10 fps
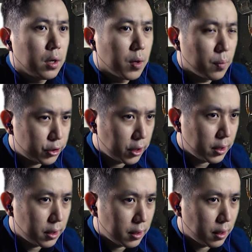
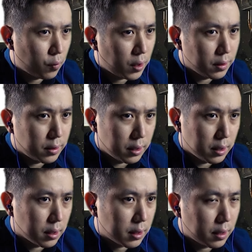perpetrated it and what
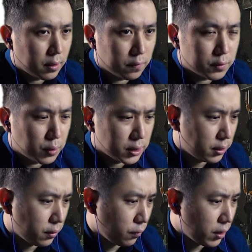the kind of
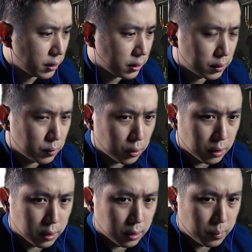twisted reasons
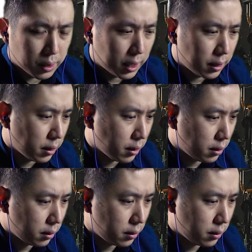were behind it?